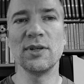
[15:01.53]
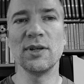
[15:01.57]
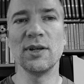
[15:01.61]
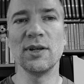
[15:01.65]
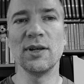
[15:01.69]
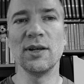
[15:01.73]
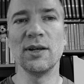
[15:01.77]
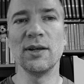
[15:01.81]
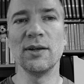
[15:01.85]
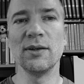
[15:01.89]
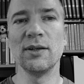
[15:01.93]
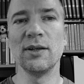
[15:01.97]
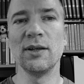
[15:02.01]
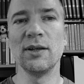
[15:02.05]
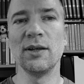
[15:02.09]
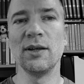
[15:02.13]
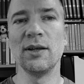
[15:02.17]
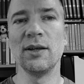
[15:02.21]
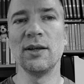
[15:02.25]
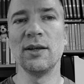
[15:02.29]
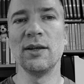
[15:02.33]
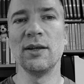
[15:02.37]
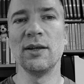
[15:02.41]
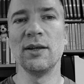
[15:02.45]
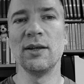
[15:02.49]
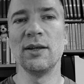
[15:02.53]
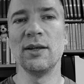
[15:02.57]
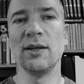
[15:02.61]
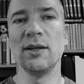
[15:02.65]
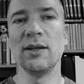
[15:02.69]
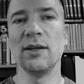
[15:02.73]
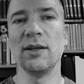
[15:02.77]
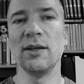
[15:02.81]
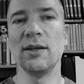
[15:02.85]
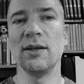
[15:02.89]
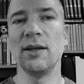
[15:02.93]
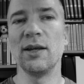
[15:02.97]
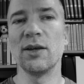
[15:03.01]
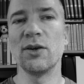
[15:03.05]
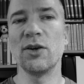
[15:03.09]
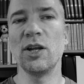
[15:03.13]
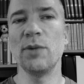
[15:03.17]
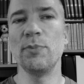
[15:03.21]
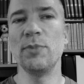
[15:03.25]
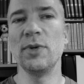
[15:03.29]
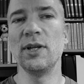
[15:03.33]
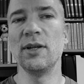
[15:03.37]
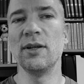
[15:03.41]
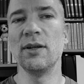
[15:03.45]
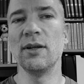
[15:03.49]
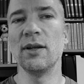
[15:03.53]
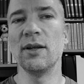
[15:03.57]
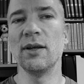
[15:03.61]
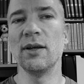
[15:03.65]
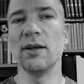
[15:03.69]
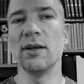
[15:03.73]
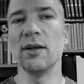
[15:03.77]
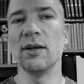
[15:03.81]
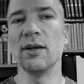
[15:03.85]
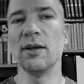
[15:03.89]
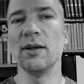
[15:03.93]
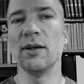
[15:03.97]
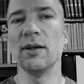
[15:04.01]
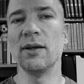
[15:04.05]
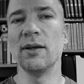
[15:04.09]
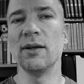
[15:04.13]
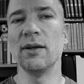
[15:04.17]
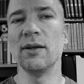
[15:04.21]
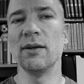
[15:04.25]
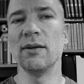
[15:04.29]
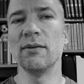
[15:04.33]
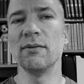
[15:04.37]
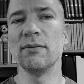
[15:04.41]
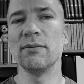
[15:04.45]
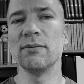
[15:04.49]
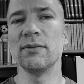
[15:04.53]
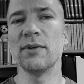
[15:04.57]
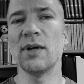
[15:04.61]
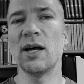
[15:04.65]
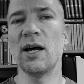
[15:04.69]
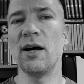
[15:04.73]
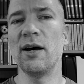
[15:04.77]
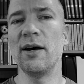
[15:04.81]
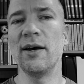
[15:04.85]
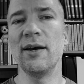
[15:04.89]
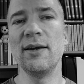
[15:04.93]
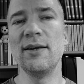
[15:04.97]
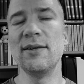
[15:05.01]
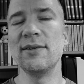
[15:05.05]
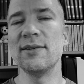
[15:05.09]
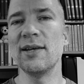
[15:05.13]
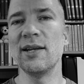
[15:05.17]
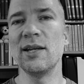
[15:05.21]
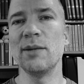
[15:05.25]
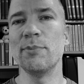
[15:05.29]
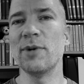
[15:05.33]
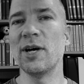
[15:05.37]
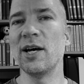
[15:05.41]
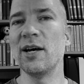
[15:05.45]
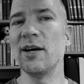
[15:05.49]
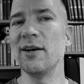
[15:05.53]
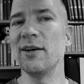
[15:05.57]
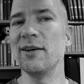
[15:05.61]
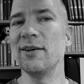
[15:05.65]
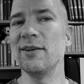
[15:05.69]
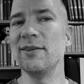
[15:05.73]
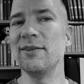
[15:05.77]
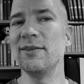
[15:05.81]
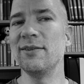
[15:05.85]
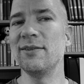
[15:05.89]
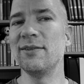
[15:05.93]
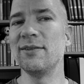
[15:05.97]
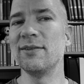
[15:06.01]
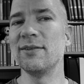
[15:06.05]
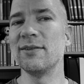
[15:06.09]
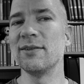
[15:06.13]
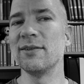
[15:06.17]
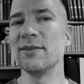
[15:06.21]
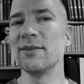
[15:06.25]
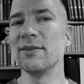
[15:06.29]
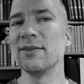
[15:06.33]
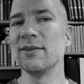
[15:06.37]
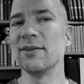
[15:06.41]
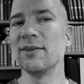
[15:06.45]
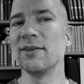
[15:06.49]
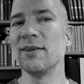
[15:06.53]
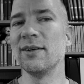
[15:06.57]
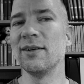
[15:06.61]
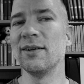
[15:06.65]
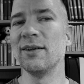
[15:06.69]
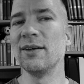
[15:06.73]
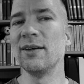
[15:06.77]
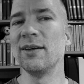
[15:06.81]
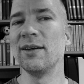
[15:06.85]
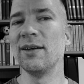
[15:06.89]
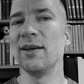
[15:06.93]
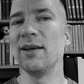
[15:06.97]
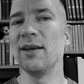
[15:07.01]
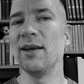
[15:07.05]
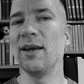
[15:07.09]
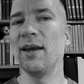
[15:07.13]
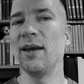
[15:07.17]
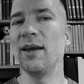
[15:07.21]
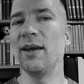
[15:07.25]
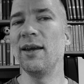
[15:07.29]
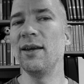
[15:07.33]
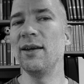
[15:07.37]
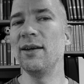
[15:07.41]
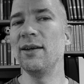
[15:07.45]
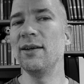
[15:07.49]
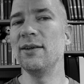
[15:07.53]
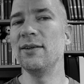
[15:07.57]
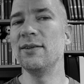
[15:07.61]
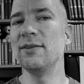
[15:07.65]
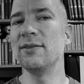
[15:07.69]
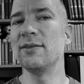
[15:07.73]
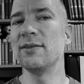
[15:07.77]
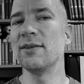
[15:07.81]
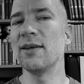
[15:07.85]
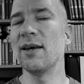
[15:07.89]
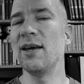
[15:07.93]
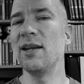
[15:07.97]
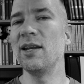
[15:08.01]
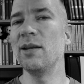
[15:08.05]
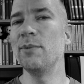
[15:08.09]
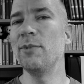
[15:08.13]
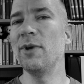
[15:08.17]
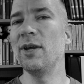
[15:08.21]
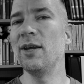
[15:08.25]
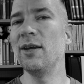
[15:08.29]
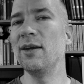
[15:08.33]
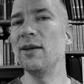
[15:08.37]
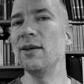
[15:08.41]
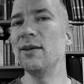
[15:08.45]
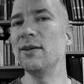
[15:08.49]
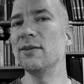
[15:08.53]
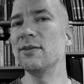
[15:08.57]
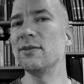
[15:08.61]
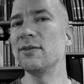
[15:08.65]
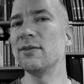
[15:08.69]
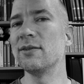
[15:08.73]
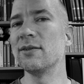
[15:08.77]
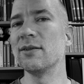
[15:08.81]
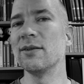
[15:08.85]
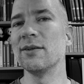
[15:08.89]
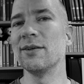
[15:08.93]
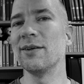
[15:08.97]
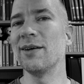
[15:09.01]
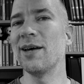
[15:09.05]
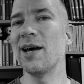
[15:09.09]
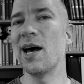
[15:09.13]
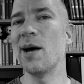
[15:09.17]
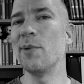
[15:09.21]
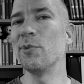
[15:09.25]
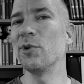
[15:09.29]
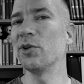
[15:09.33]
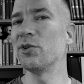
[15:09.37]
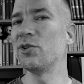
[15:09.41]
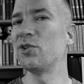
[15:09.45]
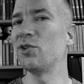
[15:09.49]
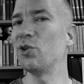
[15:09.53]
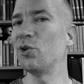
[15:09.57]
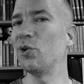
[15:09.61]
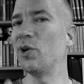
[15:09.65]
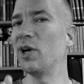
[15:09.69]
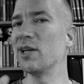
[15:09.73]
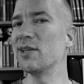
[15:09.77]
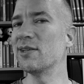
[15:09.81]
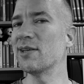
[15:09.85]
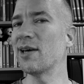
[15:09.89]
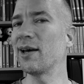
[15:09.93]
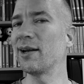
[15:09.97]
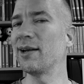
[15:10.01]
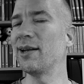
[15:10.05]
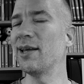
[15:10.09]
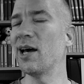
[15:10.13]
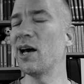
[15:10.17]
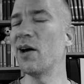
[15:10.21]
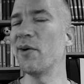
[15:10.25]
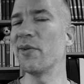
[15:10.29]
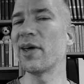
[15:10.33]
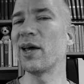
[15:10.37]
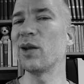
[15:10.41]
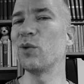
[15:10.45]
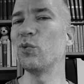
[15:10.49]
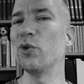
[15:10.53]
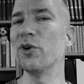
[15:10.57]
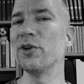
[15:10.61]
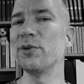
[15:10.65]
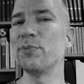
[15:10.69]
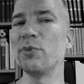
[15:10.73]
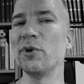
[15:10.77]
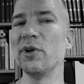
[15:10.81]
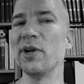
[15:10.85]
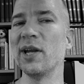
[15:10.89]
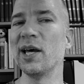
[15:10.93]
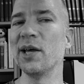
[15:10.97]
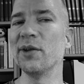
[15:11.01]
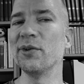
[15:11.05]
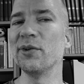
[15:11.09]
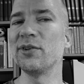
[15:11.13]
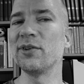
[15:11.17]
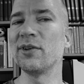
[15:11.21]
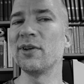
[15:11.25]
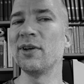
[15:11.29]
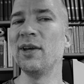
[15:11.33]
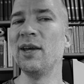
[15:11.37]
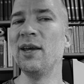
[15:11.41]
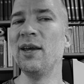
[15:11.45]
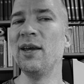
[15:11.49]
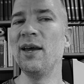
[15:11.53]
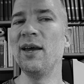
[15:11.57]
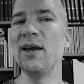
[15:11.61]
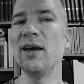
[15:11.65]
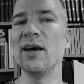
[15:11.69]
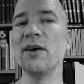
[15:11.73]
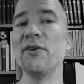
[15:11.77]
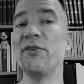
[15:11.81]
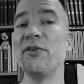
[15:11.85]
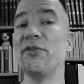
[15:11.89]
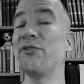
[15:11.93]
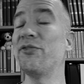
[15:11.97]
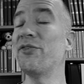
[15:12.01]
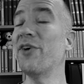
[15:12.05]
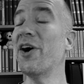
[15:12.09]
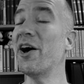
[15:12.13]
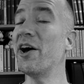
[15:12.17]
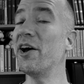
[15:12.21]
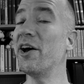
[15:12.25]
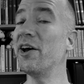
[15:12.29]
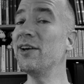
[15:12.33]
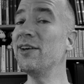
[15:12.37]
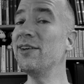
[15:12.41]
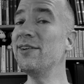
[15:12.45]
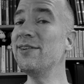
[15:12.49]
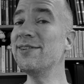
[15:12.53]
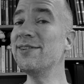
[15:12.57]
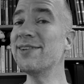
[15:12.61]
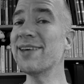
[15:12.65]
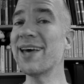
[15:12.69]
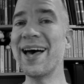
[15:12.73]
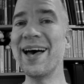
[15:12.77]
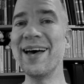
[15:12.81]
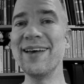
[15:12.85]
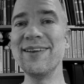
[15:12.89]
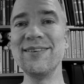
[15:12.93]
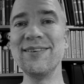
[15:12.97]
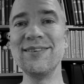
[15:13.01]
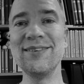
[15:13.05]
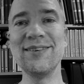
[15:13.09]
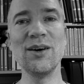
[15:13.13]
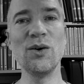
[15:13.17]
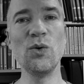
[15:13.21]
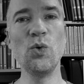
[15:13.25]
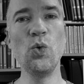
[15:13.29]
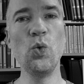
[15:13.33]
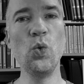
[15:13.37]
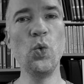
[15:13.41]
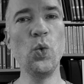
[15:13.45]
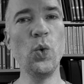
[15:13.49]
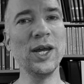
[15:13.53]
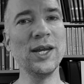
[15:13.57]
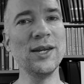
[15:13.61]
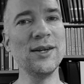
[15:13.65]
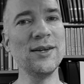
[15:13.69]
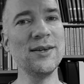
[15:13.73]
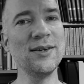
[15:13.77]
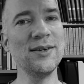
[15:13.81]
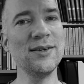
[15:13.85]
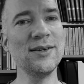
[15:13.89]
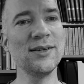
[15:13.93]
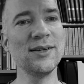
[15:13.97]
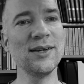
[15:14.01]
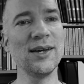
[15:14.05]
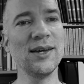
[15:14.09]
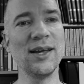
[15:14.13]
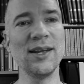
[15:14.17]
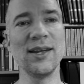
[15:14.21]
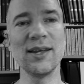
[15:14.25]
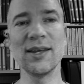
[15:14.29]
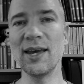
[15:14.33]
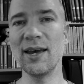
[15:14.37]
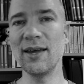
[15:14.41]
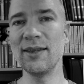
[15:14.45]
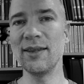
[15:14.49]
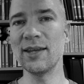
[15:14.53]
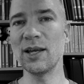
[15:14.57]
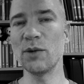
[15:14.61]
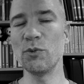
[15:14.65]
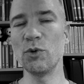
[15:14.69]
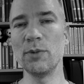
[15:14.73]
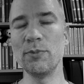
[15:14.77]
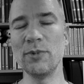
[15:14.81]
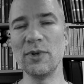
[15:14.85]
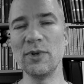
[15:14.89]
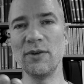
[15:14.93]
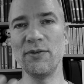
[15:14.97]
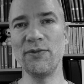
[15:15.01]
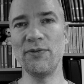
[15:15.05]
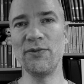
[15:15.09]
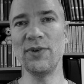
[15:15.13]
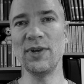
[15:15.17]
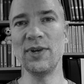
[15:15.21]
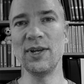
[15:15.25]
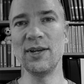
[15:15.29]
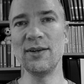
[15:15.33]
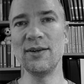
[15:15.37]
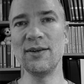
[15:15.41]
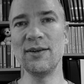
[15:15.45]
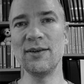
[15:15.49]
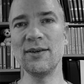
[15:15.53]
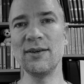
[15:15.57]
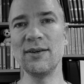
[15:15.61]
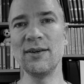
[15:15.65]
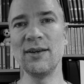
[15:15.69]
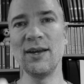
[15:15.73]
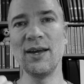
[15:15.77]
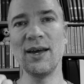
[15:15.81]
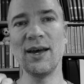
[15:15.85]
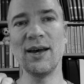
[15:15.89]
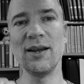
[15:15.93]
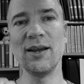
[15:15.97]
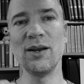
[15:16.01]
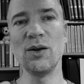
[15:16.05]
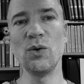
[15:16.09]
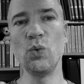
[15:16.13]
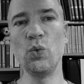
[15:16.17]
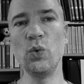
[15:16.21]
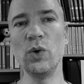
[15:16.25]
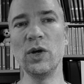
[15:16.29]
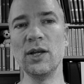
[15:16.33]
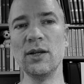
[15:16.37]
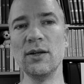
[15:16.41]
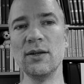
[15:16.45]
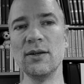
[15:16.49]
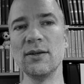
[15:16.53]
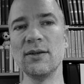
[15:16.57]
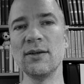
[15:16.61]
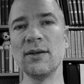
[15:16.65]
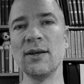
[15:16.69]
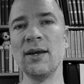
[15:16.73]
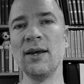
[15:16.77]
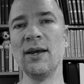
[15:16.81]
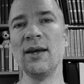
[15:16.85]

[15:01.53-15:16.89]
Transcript: it could have been eyes, enemies, A's, enemies. I'm not sure exactly how that was pronounced. Find and wind, and again, that would have been find and wind.